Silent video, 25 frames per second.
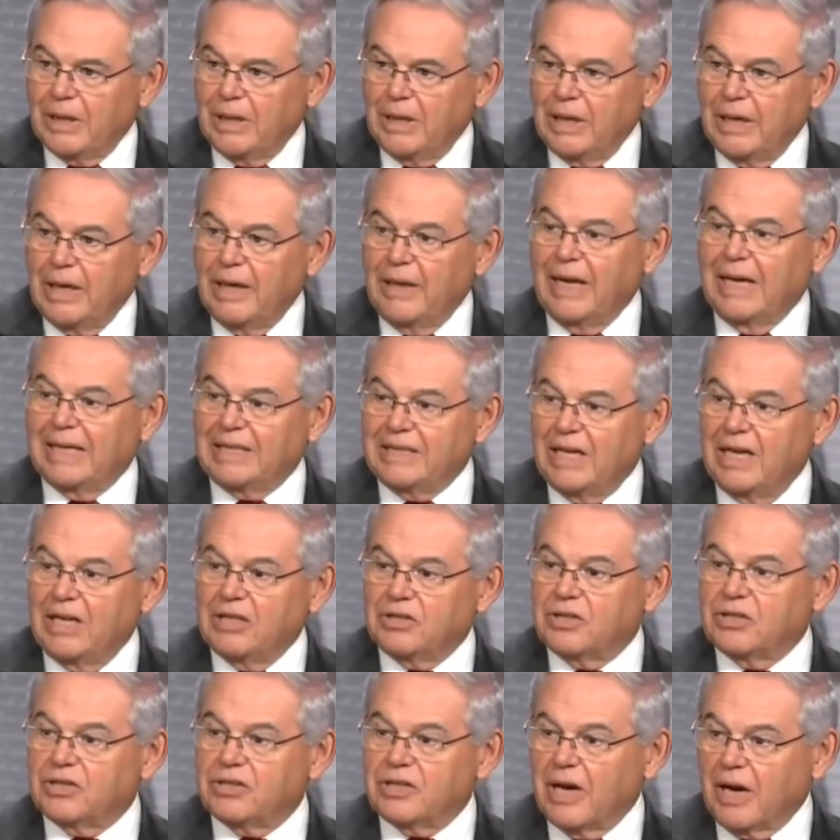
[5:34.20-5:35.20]
That takes a
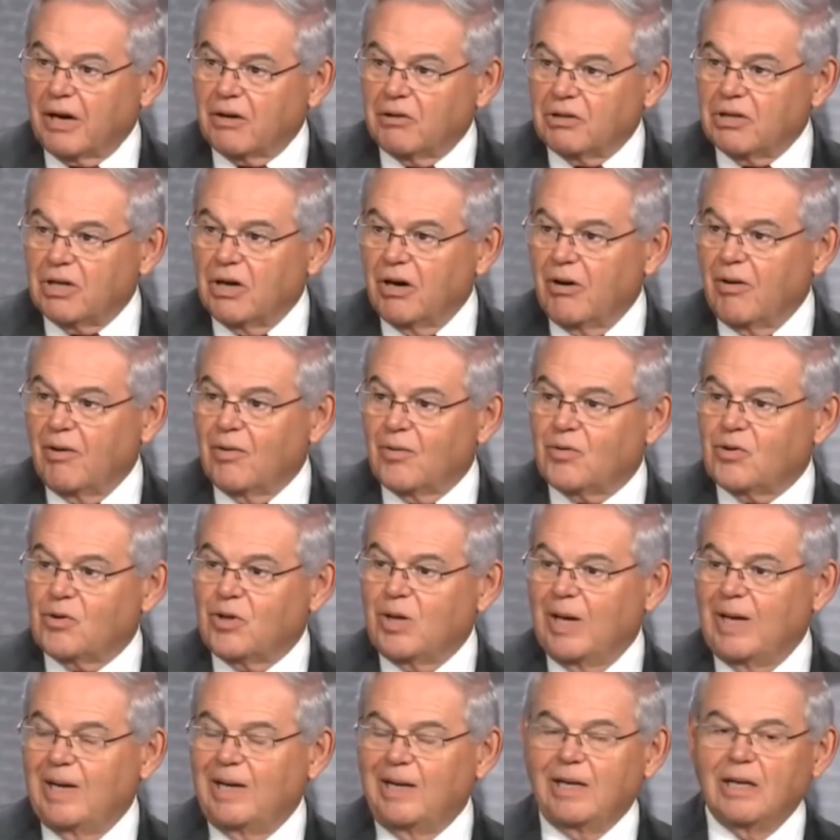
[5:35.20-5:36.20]
Secretary of
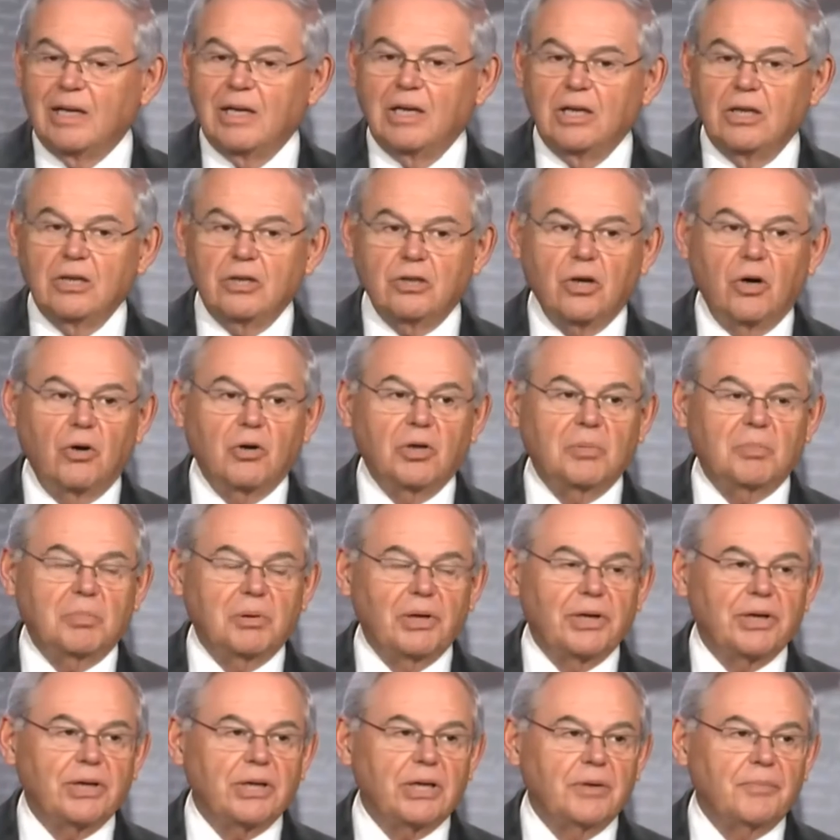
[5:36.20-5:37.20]
State. Tony
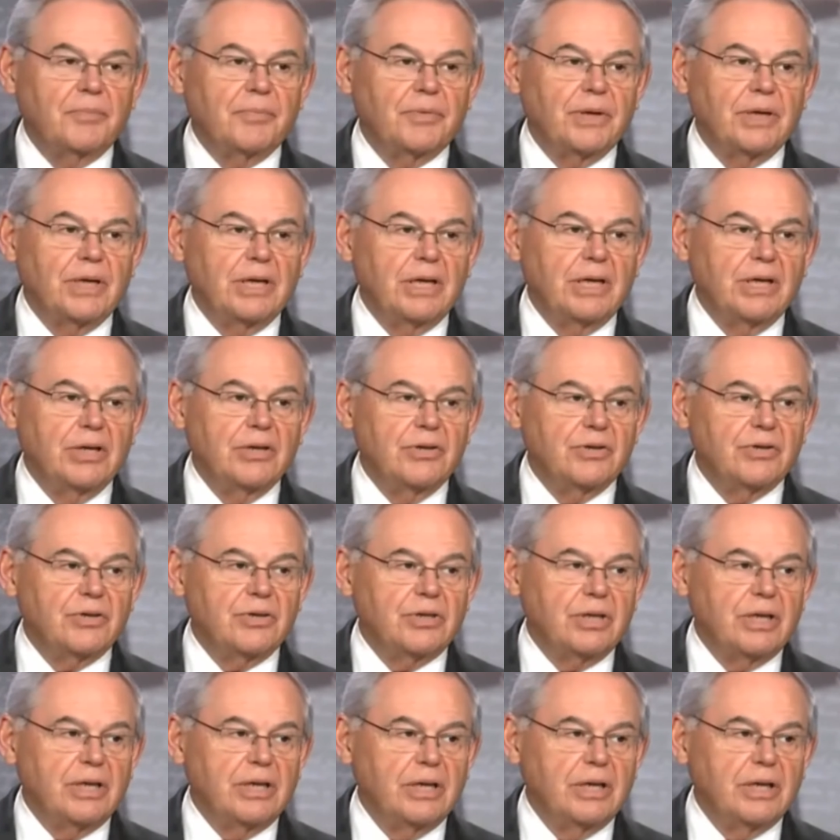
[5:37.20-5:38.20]
Blinken is
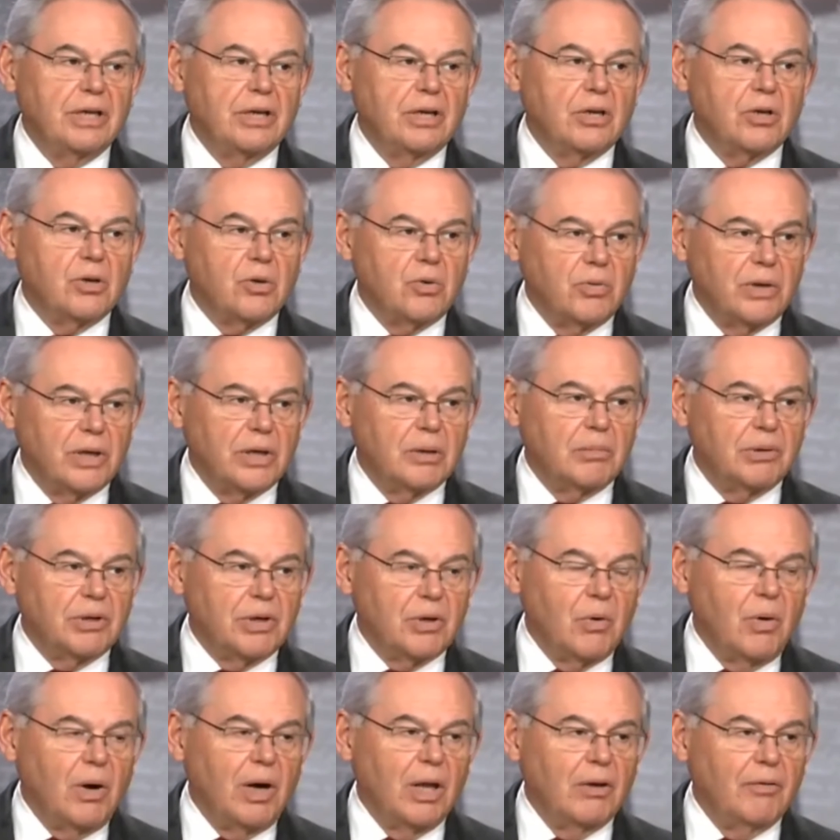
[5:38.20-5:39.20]
an incredibly
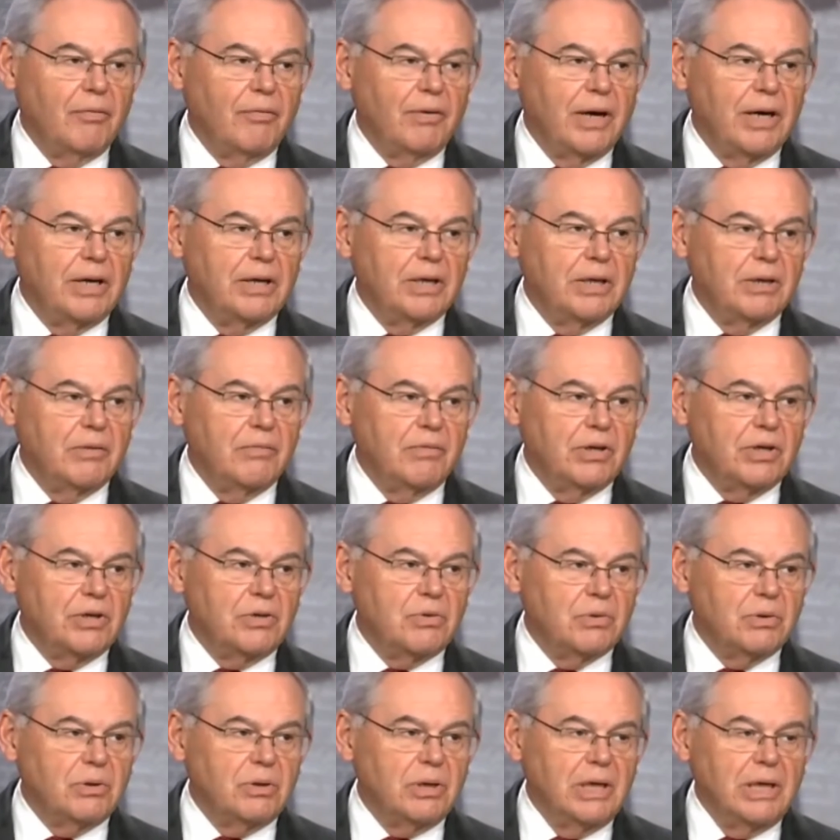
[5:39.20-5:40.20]
qualified
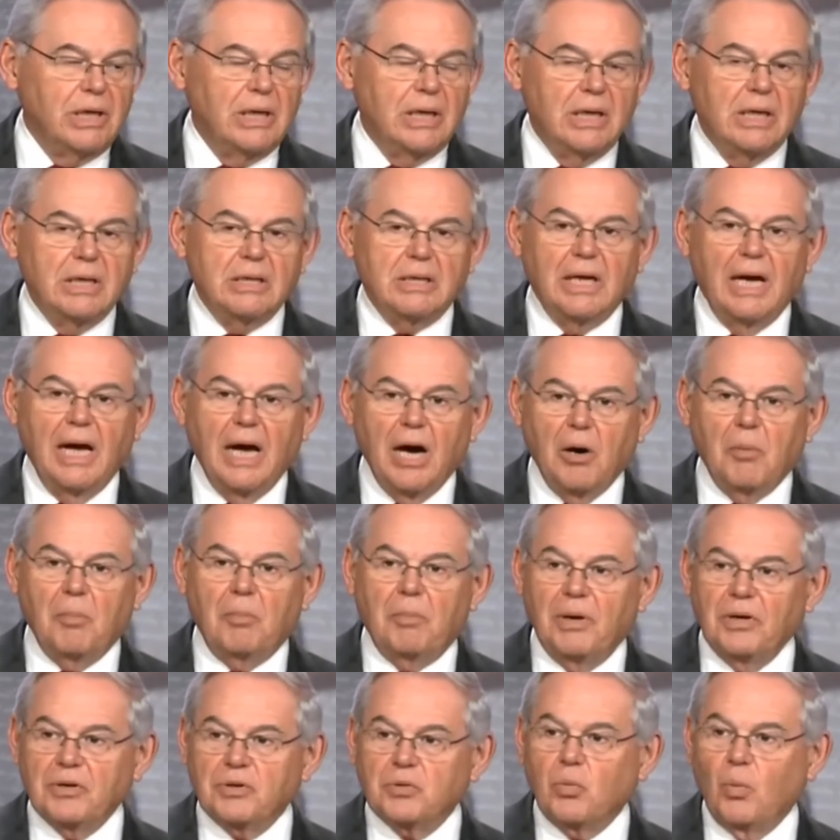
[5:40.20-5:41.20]
individual to help
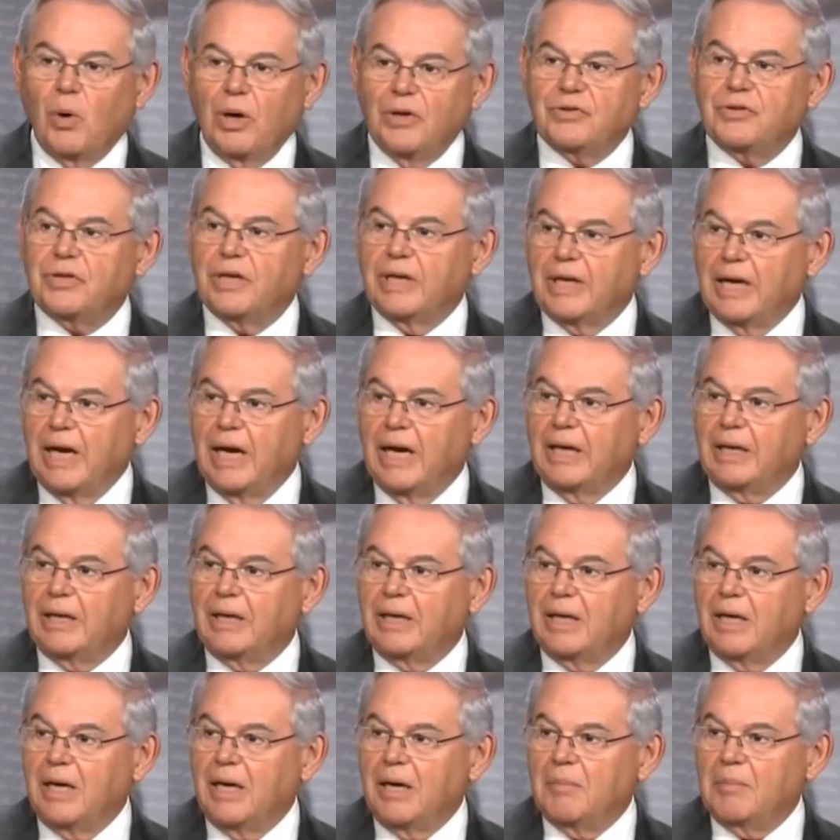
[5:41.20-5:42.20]
us once again
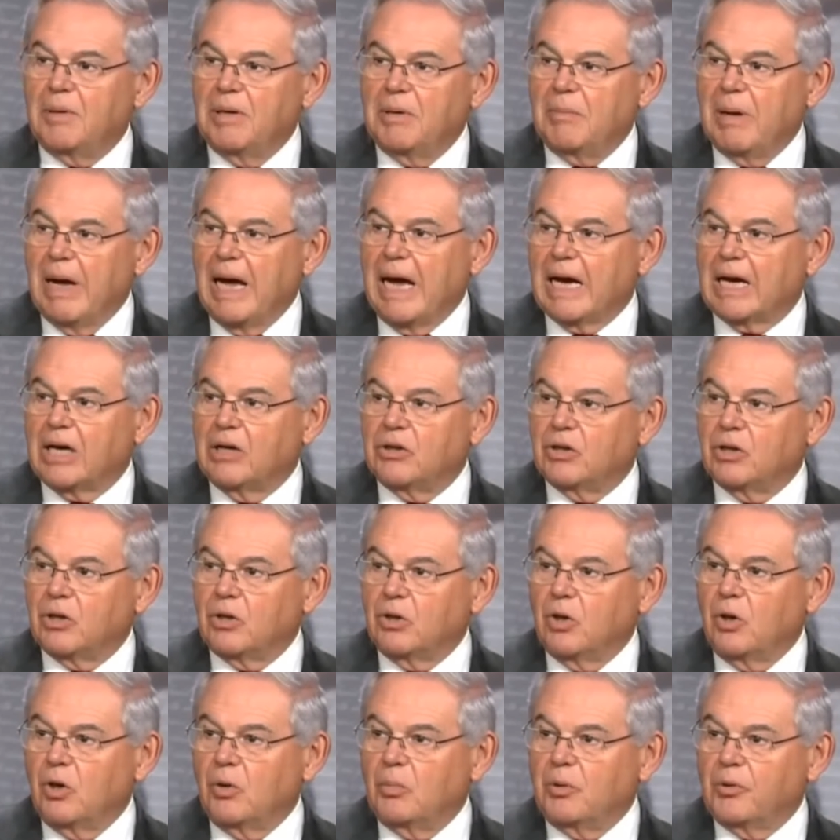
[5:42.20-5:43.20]
be back on the
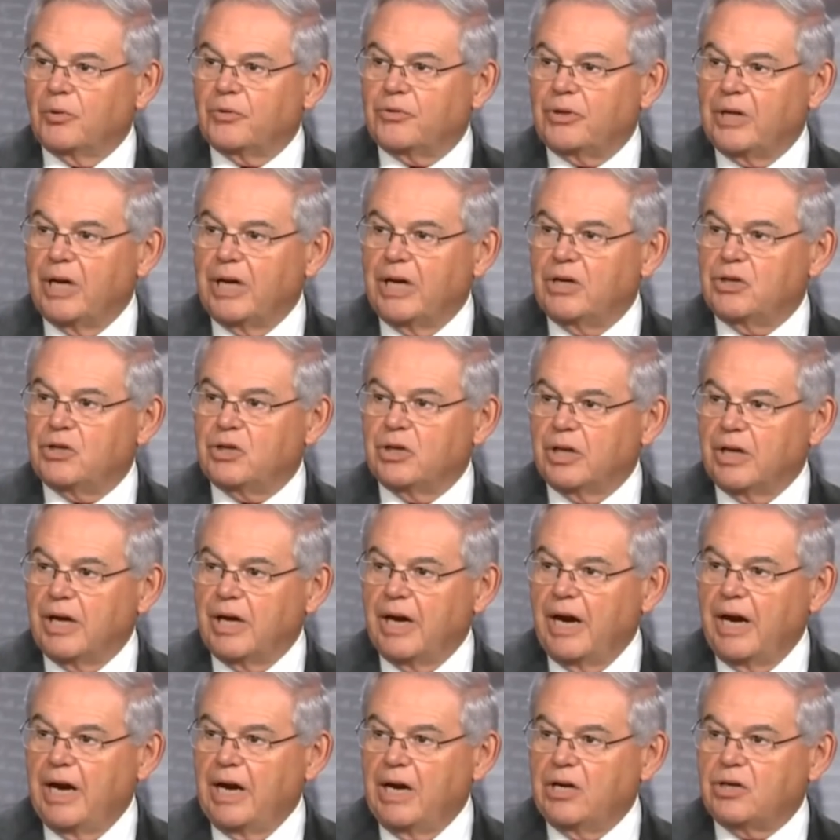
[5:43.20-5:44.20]
global stage,
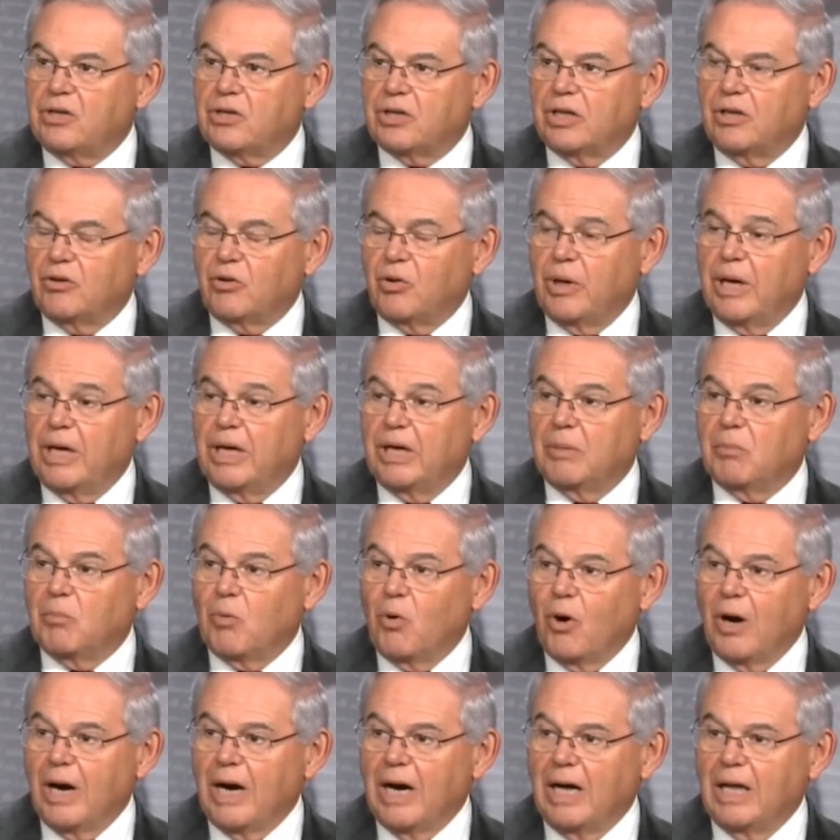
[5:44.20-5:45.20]
engaged, creating more
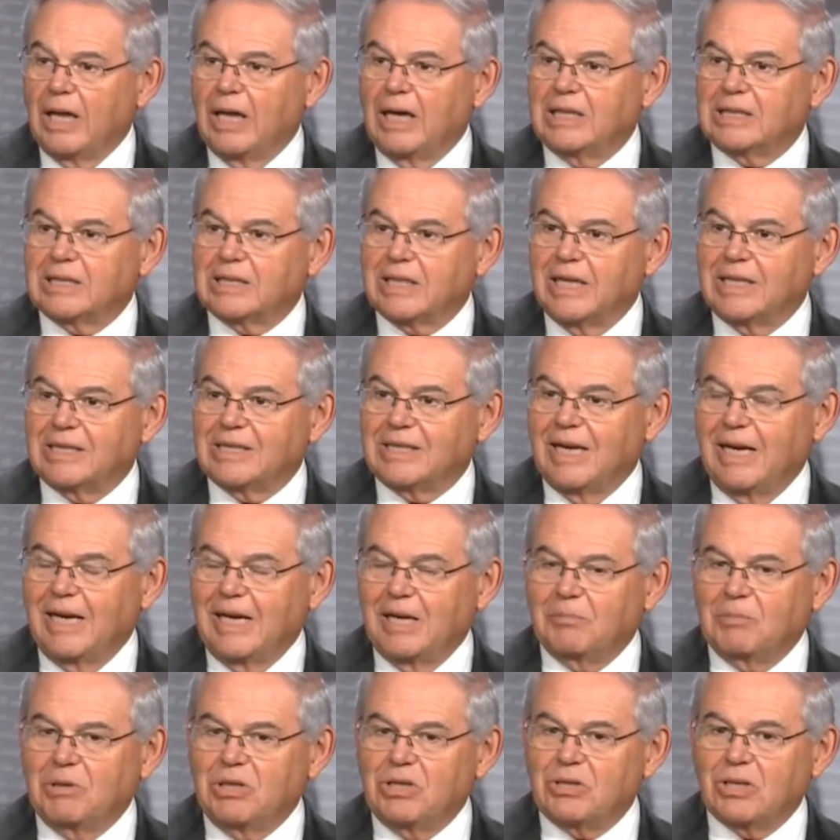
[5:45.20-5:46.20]
allies, less
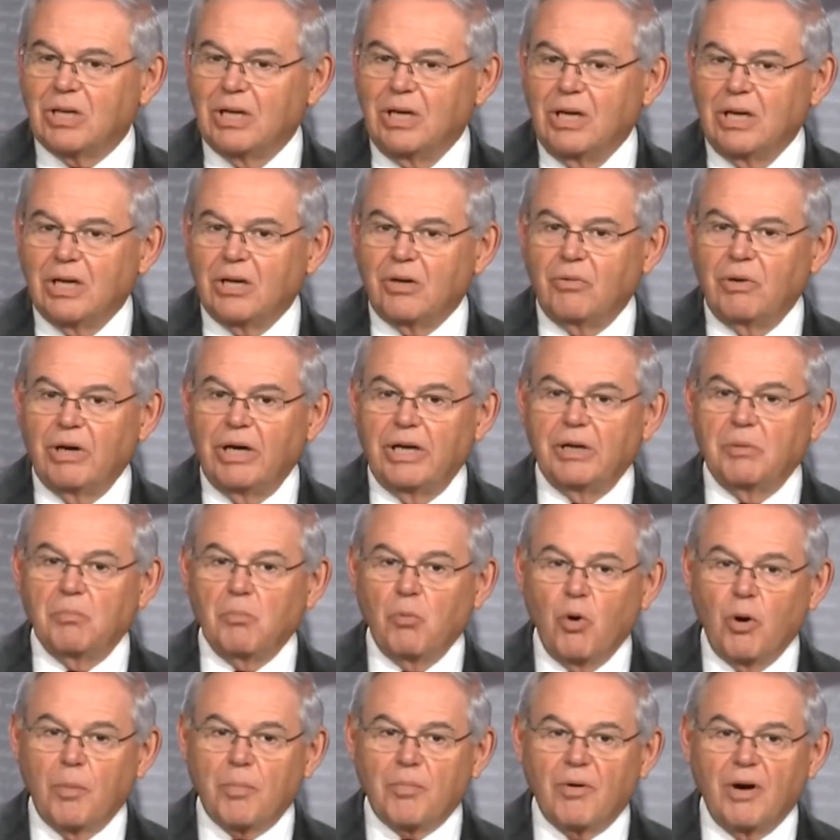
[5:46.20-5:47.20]
enemies, creating more
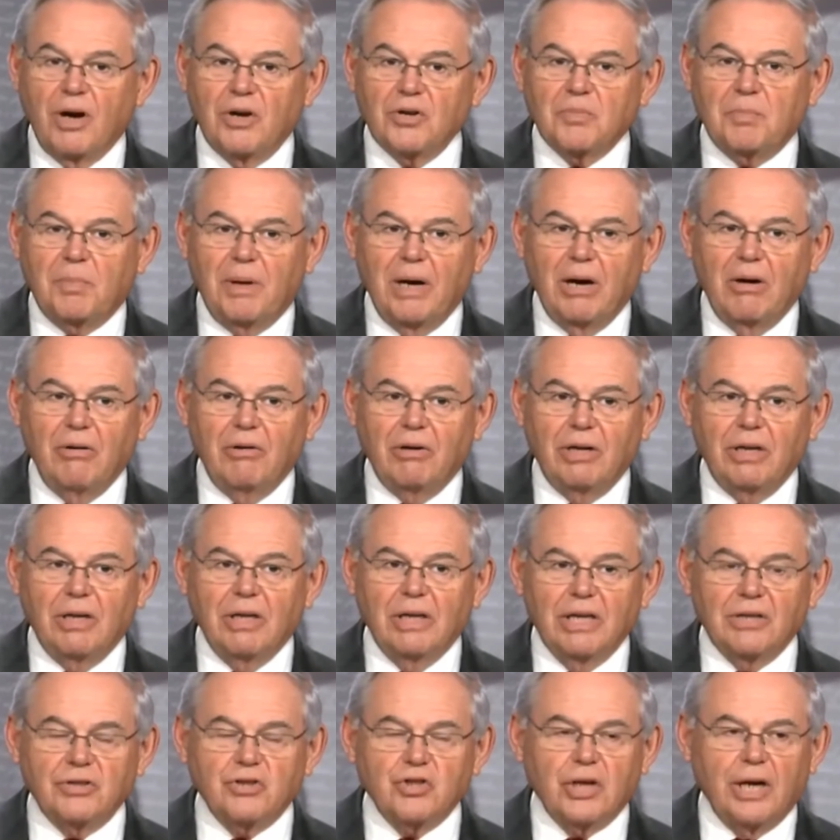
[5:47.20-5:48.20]
prosperity,
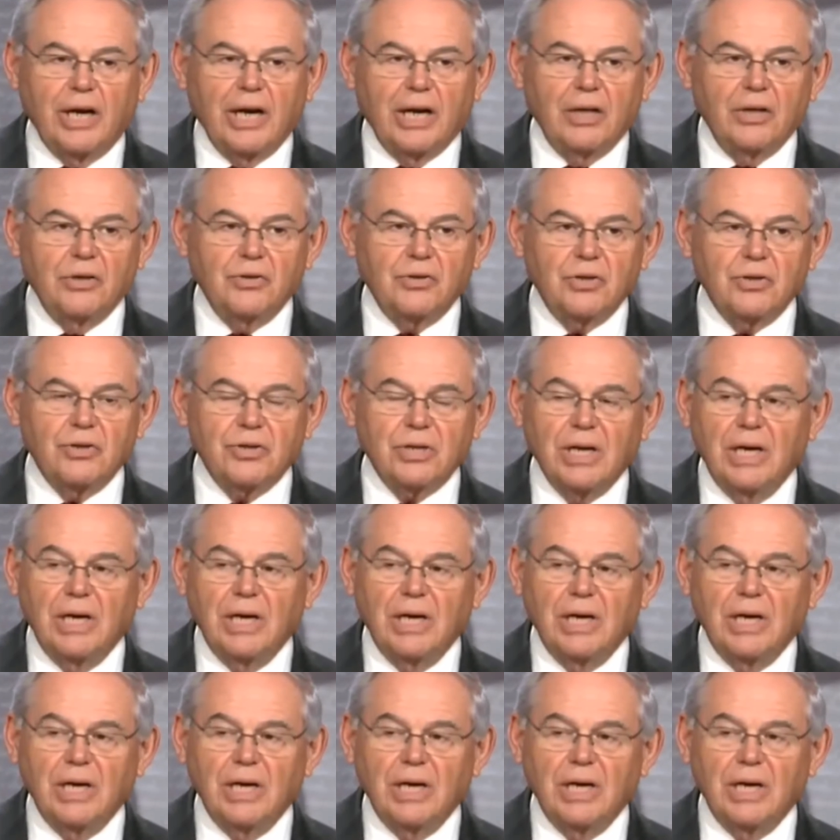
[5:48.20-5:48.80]
less challenges.